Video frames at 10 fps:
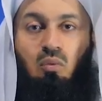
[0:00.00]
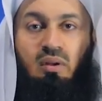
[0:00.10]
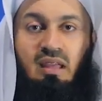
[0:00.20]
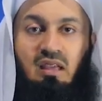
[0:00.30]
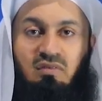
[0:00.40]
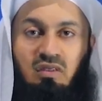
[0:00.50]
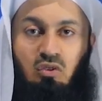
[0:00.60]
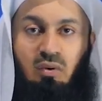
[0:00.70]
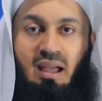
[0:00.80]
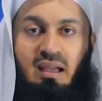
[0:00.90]
Whatever
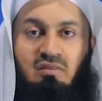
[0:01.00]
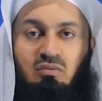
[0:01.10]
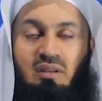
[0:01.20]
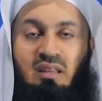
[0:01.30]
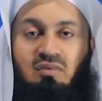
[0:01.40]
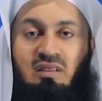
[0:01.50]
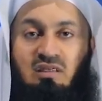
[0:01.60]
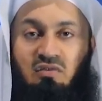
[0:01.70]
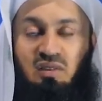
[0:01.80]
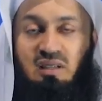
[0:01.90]
you have, whatever
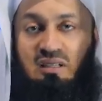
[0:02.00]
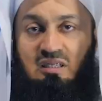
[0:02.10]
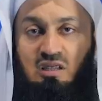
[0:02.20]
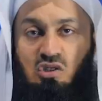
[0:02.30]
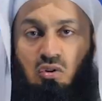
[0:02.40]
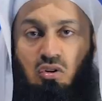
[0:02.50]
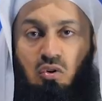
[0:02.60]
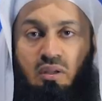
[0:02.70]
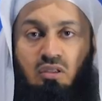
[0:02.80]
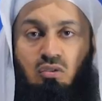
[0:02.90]
difficulties you're
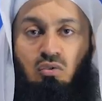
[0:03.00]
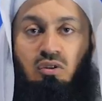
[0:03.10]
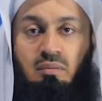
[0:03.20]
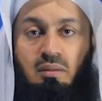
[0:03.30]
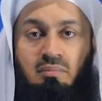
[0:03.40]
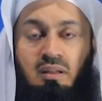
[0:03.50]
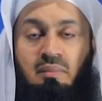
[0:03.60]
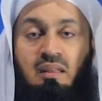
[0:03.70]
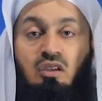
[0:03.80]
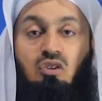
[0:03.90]
going through, remember,
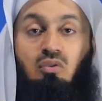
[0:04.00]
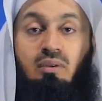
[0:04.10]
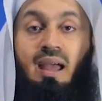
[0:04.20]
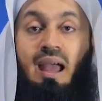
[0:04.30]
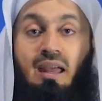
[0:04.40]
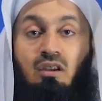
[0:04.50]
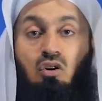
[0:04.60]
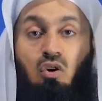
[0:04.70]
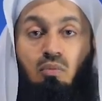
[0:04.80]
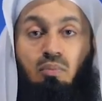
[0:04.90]
you can
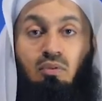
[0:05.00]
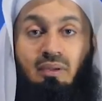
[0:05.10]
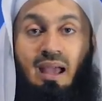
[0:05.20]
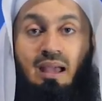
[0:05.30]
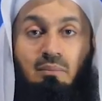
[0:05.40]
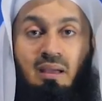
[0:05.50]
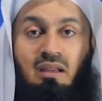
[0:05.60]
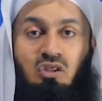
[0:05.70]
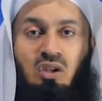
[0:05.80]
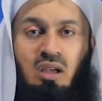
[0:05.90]
cope, you can
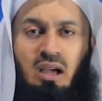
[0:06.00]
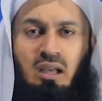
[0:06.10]
manage.